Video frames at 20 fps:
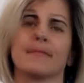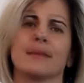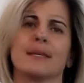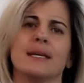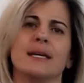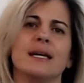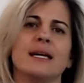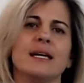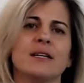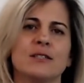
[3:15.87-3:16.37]

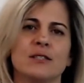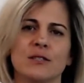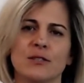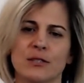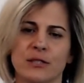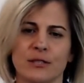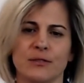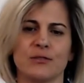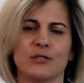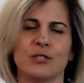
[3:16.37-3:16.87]
In
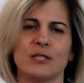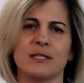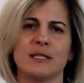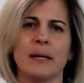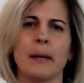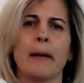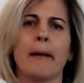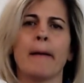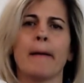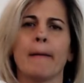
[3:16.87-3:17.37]

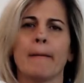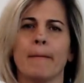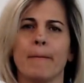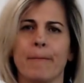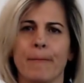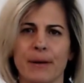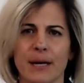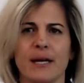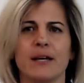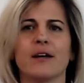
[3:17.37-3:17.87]
conclusion,
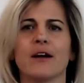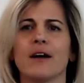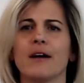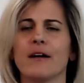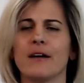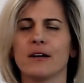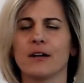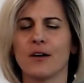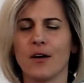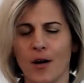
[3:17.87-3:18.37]
Beat
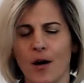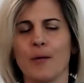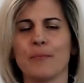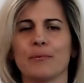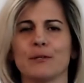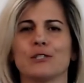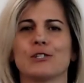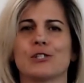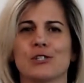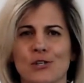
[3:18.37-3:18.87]
Our
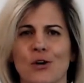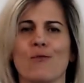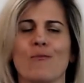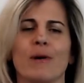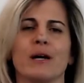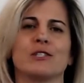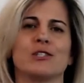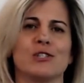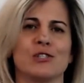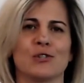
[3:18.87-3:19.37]
accomplished so
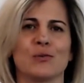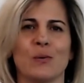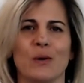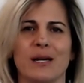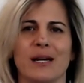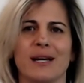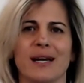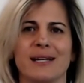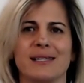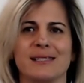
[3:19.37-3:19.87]
much in
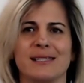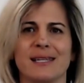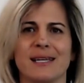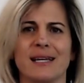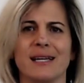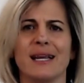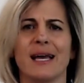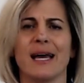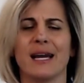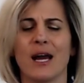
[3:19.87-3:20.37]

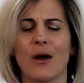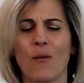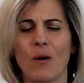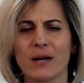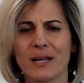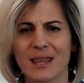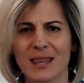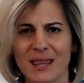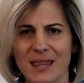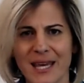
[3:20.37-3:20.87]
2019, and I
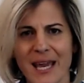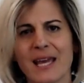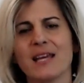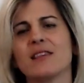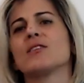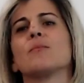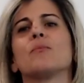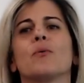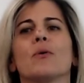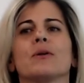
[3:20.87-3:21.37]
want to
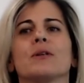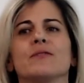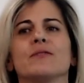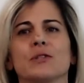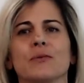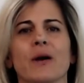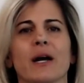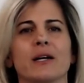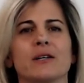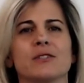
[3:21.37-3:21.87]
thank the board of
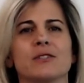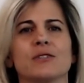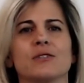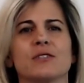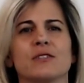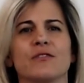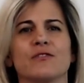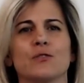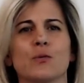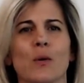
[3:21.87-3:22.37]

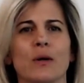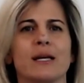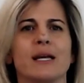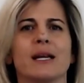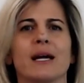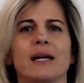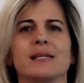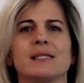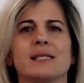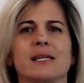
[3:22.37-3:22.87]
directors of
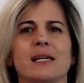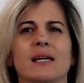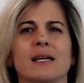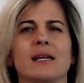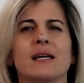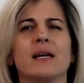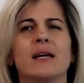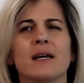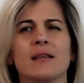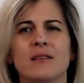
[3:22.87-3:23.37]

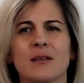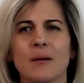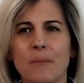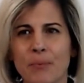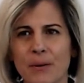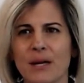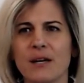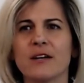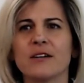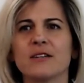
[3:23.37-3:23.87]
2019, the
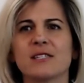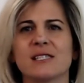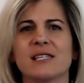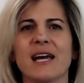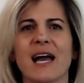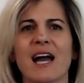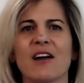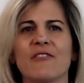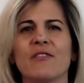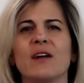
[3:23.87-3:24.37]
Beat Our
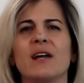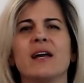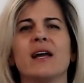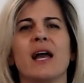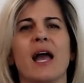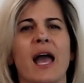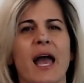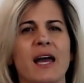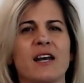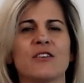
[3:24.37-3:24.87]
staff,
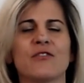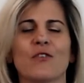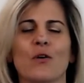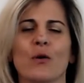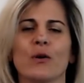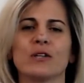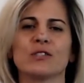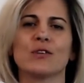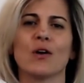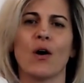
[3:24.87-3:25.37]
and of
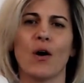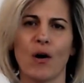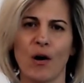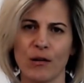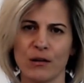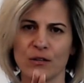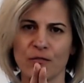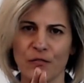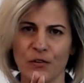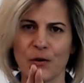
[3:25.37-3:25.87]
course,
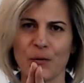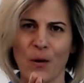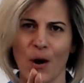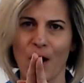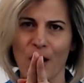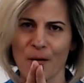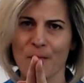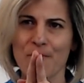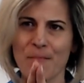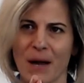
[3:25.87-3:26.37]
all of you,
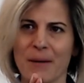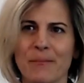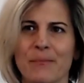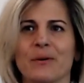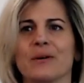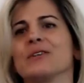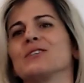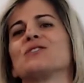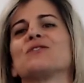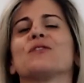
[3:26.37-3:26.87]
our
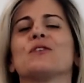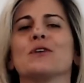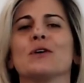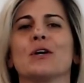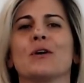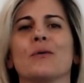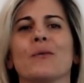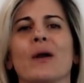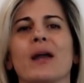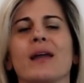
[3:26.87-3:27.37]
members, for
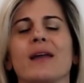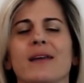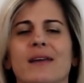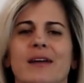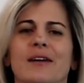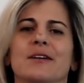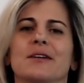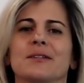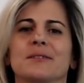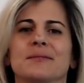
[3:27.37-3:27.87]
a great
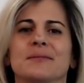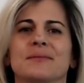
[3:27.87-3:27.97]
year.